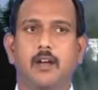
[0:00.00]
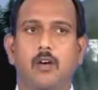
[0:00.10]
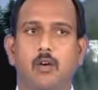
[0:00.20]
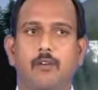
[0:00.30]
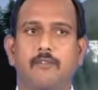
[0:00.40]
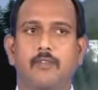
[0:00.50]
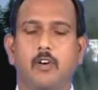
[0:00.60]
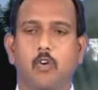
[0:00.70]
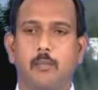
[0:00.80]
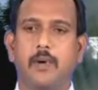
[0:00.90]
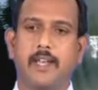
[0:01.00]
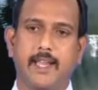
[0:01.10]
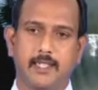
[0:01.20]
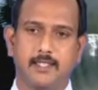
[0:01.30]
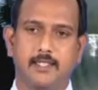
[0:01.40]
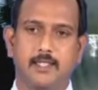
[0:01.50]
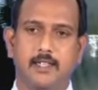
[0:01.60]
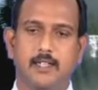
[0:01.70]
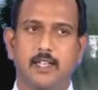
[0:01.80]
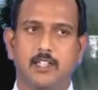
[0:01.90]
of common end
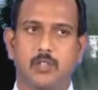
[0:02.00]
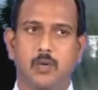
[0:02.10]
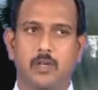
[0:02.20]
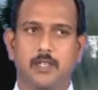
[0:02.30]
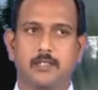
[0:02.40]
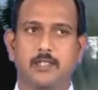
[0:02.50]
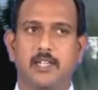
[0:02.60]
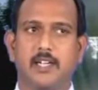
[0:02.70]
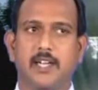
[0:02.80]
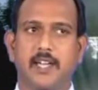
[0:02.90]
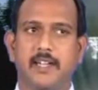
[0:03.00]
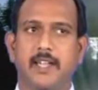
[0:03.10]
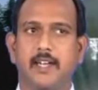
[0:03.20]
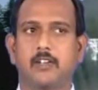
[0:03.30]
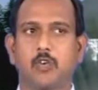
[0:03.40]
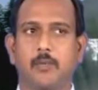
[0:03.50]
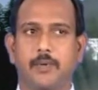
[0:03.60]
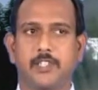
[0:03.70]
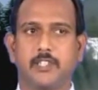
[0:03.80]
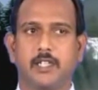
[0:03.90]
is called as indirect
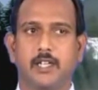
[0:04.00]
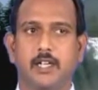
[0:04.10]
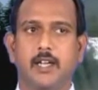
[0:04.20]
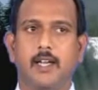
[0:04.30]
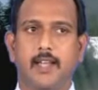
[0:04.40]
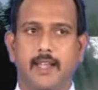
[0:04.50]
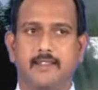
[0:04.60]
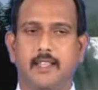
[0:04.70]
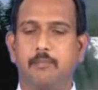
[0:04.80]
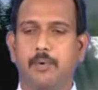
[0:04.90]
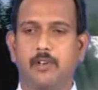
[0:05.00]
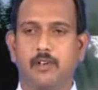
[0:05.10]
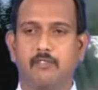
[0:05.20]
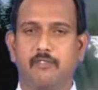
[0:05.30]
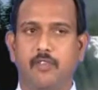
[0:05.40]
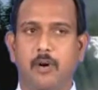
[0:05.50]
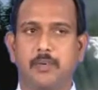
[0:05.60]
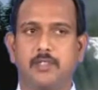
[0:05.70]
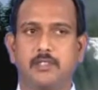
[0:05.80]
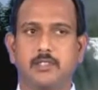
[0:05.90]
cooperation. Example,
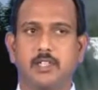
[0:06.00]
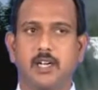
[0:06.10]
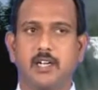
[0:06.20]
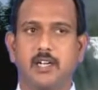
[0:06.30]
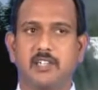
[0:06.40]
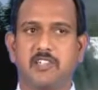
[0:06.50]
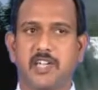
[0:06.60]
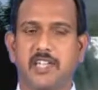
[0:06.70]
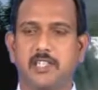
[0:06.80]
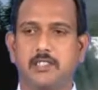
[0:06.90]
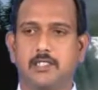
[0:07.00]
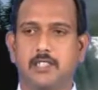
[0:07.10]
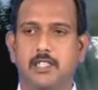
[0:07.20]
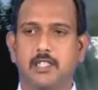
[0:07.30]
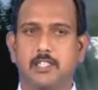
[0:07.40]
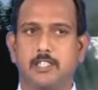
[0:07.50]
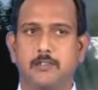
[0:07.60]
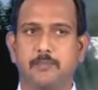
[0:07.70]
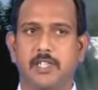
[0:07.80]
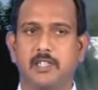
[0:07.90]
farmers, tailors,
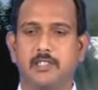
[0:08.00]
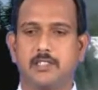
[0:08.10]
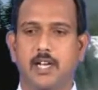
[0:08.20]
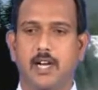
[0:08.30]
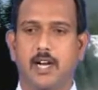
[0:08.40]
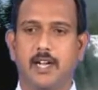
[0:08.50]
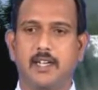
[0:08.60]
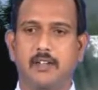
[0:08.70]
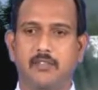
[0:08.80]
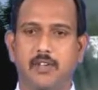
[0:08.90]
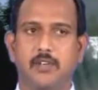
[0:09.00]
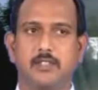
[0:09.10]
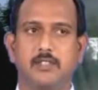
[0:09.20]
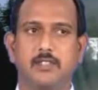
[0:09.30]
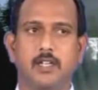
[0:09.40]
spinners and weavers.